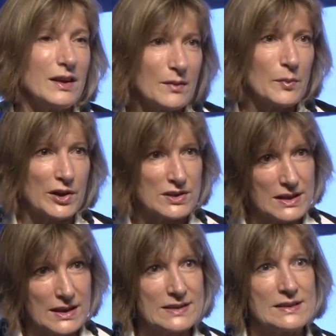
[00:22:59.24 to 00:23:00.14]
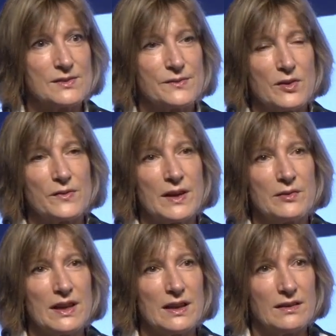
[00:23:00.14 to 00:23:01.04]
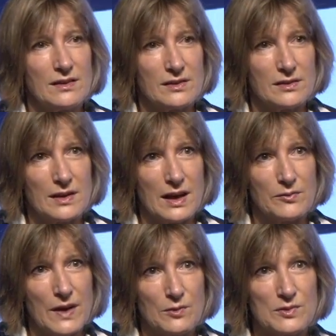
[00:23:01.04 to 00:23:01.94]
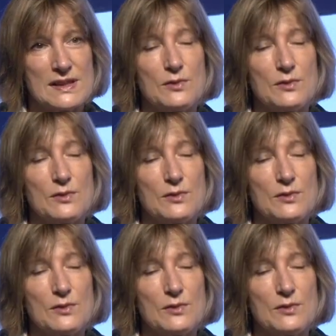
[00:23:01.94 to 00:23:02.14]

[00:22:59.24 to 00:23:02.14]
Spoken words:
But it is a very, I would say,